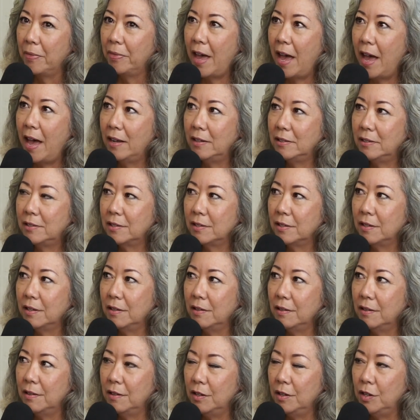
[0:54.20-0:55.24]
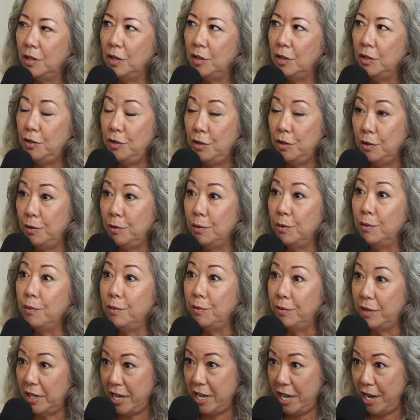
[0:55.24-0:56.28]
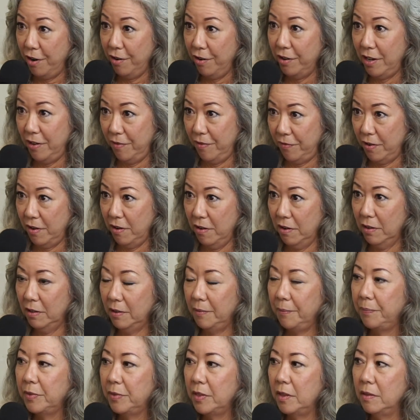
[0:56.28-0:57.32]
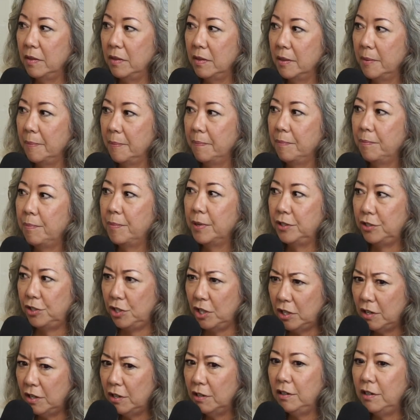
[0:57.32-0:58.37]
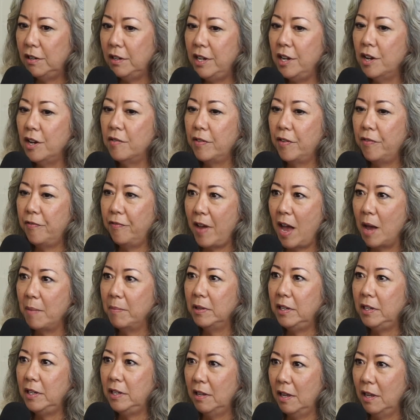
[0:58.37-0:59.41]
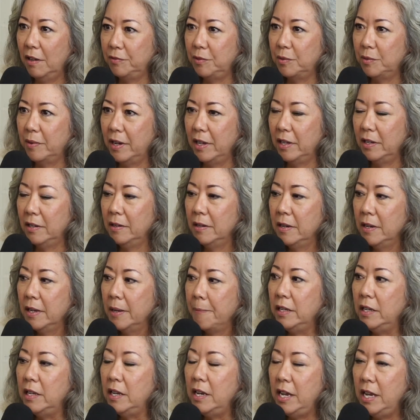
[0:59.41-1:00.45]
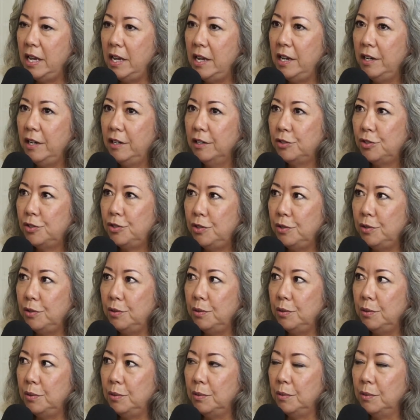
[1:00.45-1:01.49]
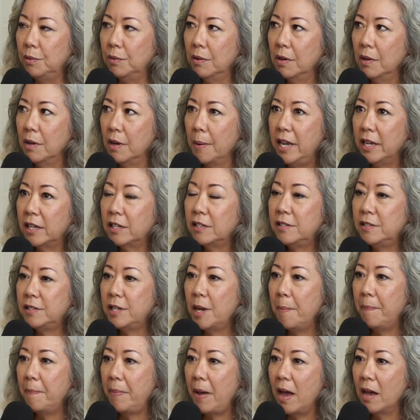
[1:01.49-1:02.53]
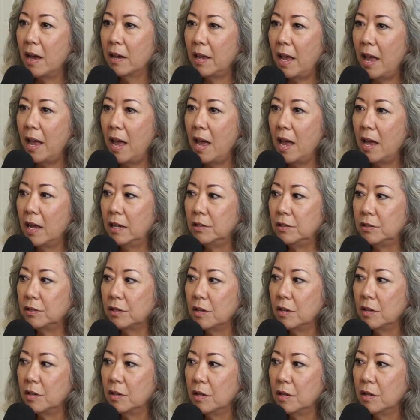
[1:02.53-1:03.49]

that you, the caregiver, particularly of a family loved one, need to take a step back and